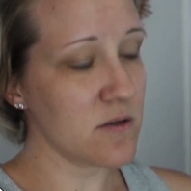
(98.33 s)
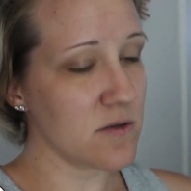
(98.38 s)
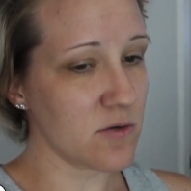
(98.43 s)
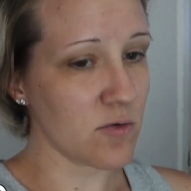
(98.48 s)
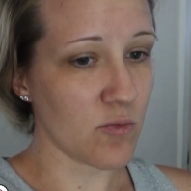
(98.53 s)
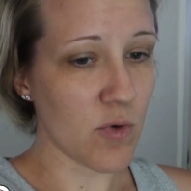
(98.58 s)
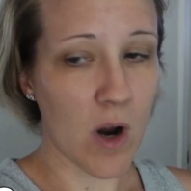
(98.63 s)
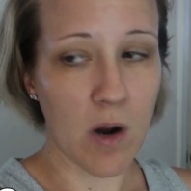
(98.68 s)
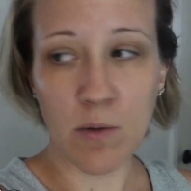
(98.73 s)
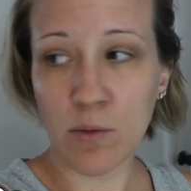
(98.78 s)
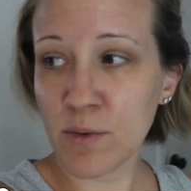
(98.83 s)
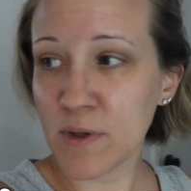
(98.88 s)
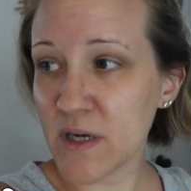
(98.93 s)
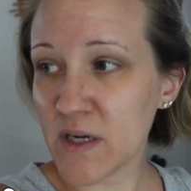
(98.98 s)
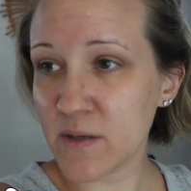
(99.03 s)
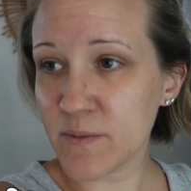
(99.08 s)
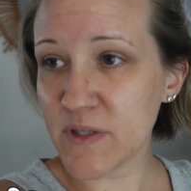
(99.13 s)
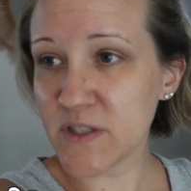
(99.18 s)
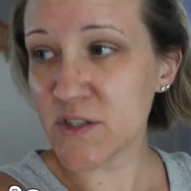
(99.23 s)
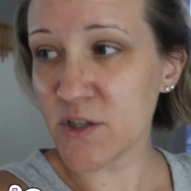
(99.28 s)
I'm probably going
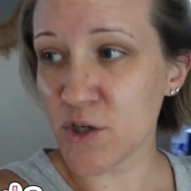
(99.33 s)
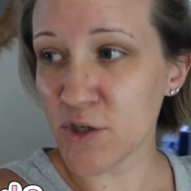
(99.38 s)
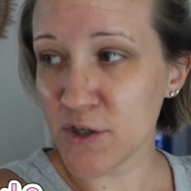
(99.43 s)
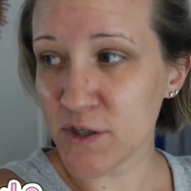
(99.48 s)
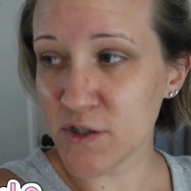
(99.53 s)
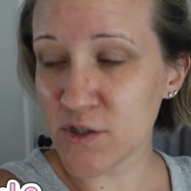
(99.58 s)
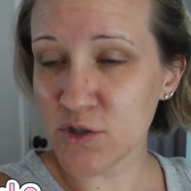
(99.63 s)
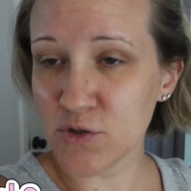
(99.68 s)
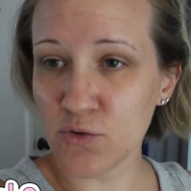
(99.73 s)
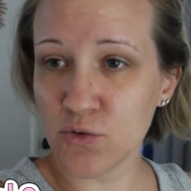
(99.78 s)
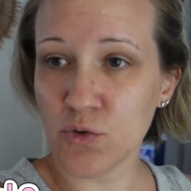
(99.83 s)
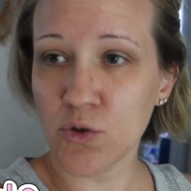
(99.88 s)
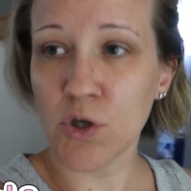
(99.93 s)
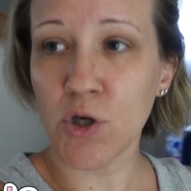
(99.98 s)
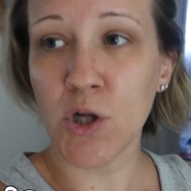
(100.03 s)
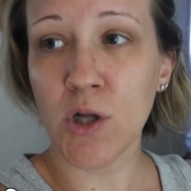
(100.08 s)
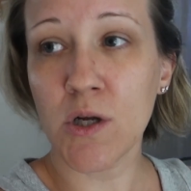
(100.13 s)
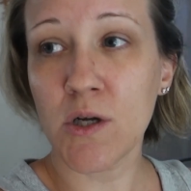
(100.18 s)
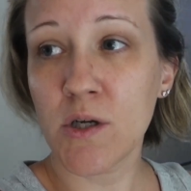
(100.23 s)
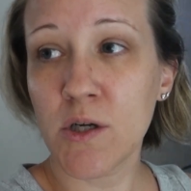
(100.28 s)
to be starting
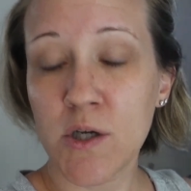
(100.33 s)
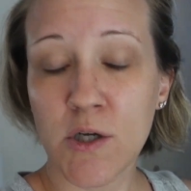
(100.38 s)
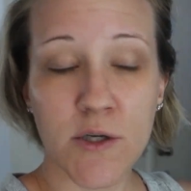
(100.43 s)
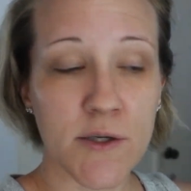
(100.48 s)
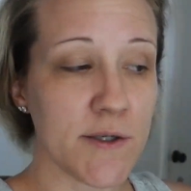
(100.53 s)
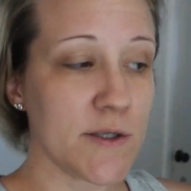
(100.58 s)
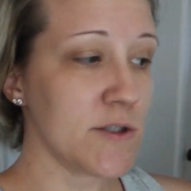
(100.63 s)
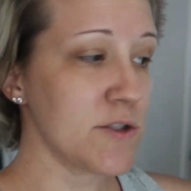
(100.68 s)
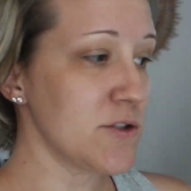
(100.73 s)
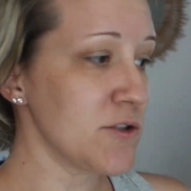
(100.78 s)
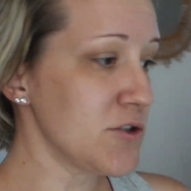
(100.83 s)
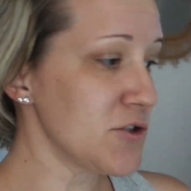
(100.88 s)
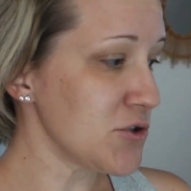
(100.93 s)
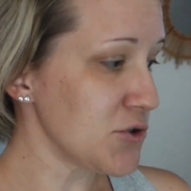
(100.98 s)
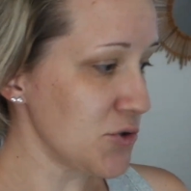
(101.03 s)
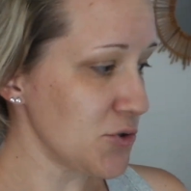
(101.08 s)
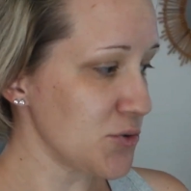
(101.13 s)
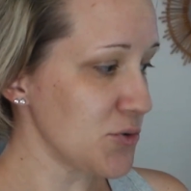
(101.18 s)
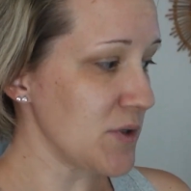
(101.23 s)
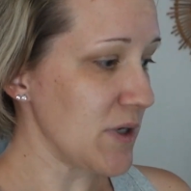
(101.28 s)
school
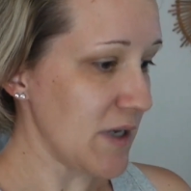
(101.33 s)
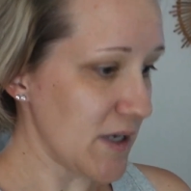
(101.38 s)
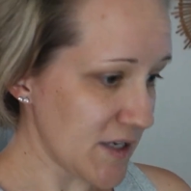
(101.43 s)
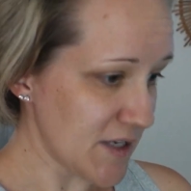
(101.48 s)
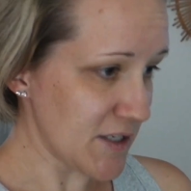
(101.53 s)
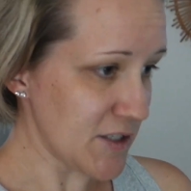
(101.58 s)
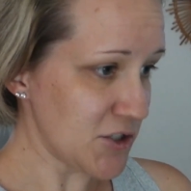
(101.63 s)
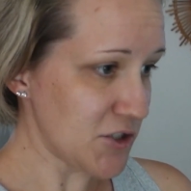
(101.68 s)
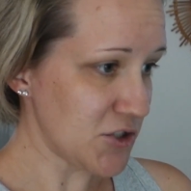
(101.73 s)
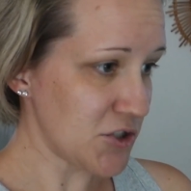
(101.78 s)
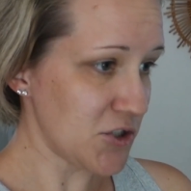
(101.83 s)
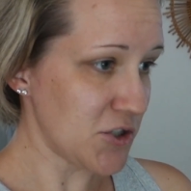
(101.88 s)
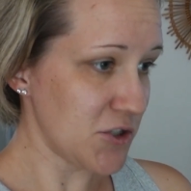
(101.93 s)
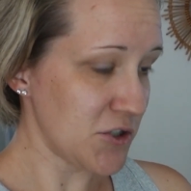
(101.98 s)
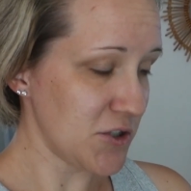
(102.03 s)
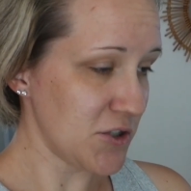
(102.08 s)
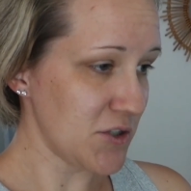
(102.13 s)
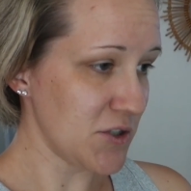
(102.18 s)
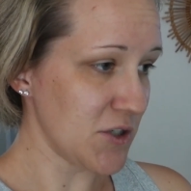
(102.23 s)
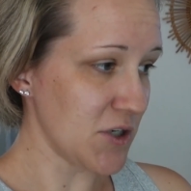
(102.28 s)
soon-ish,
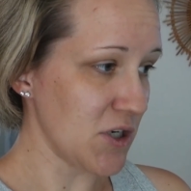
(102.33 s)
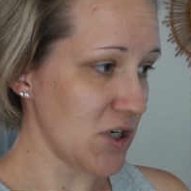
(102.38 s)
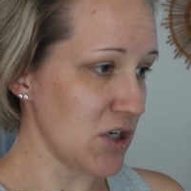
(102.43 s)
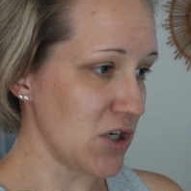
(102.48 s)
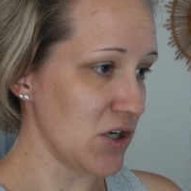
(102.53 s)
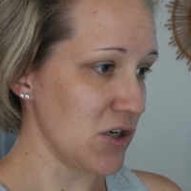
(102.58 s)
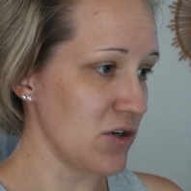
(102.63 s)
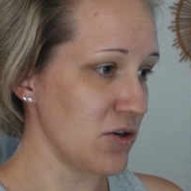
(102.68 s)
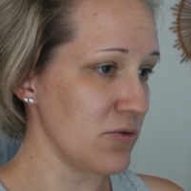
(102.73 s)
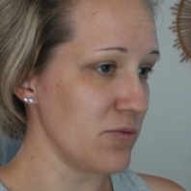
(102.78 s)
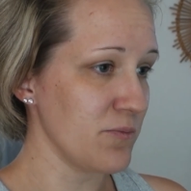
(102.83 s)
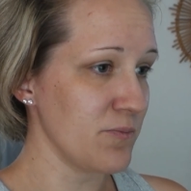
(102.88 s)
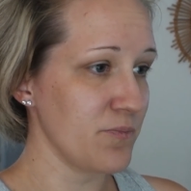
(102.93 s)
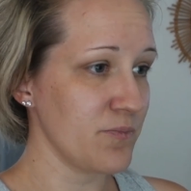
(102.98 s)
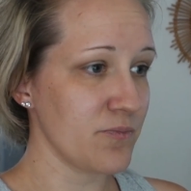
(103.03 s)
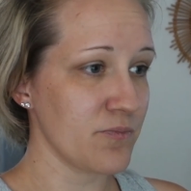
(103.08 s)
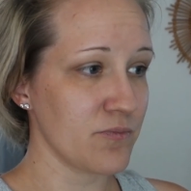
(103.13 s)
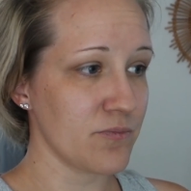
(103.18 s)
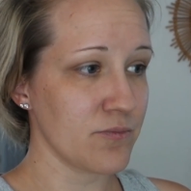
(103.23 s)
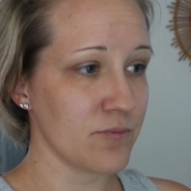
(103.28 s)

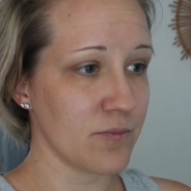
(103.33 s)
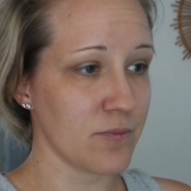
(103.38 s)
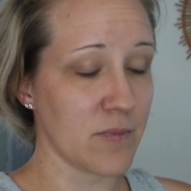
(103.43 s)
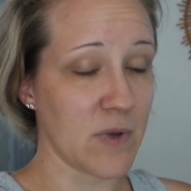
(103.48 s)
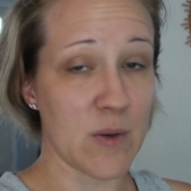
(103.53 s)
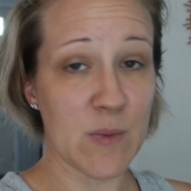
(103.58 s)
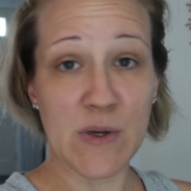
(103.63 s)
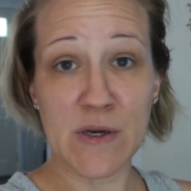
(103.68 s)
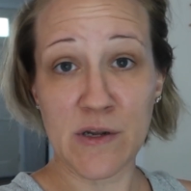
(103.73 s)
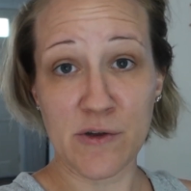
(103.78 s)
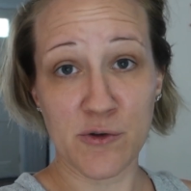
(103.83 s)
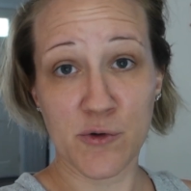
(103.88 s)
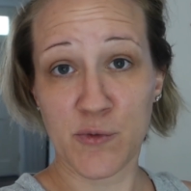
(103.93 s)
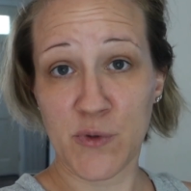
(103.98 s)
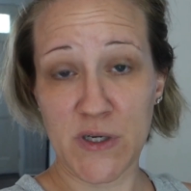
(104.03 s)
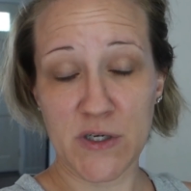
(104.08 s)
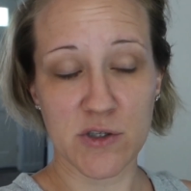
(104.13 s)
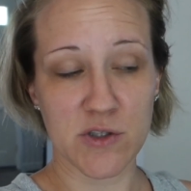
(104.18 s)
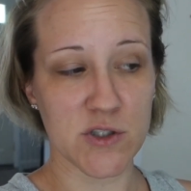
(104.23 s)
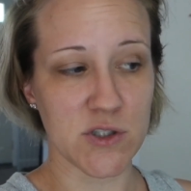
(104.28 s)
maybe another
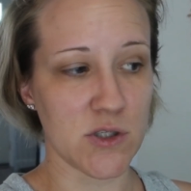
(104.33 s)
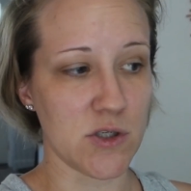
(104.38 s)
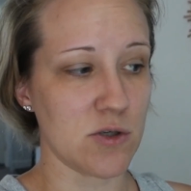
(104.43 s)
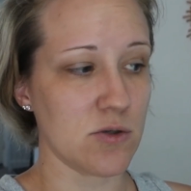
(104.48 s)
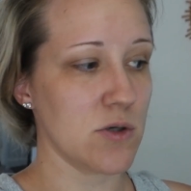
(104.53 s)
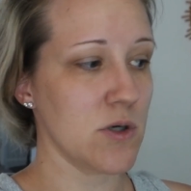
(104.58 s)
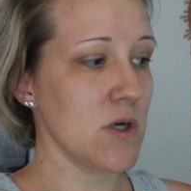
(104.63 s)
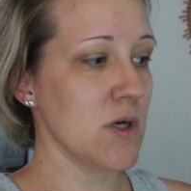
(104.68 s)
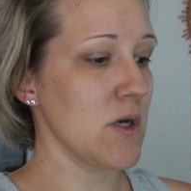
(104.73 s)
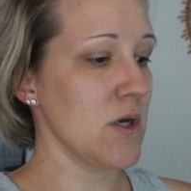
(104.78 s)
week or so,